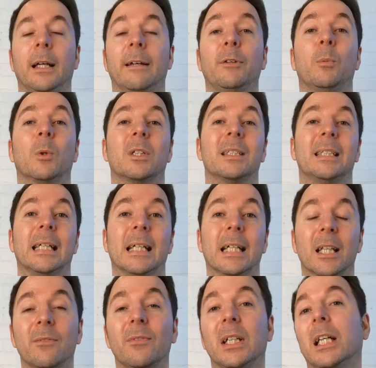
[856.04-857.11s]
If you want to see
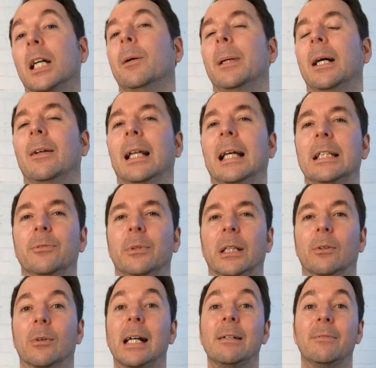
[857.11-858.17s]
another video about laser
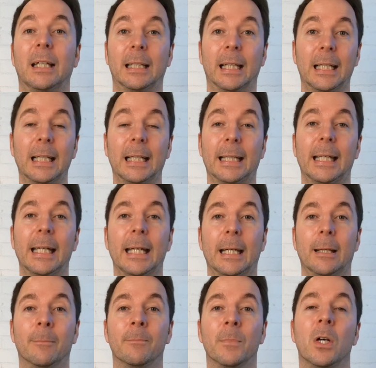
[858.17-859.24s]
engraving, then click
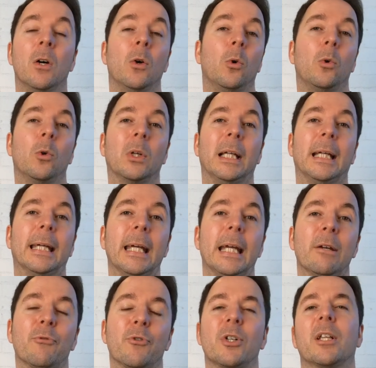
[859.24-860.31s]
here. Or click
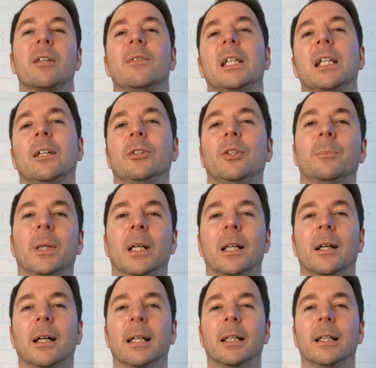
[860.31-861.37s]
here for another video you might
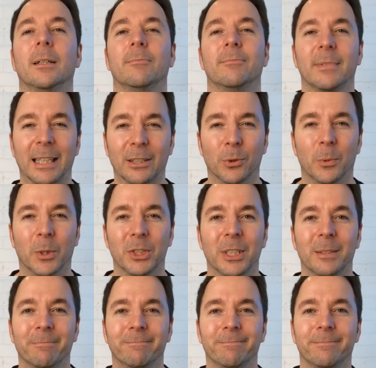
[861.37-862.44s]
like. Thanks for
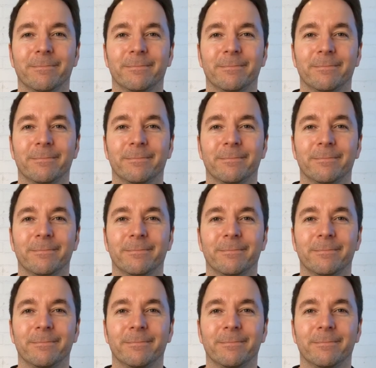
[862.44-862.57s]
watching.